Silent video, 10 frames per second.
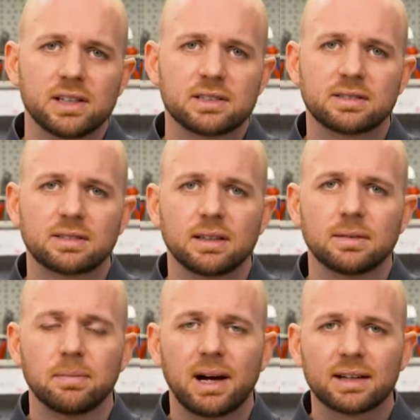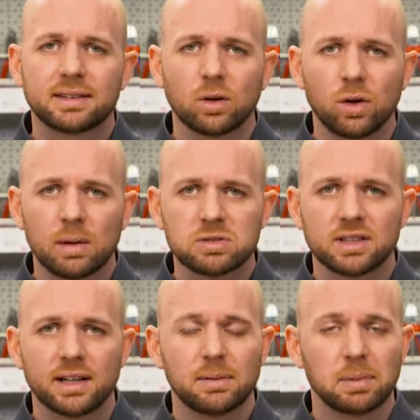product that enriches the
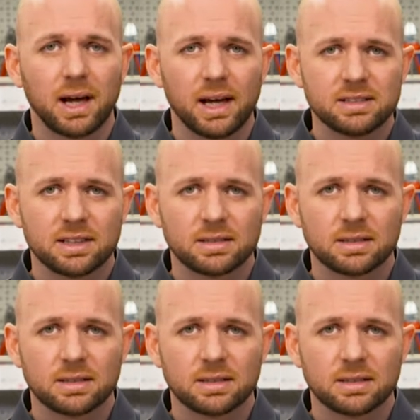pipe cutter market.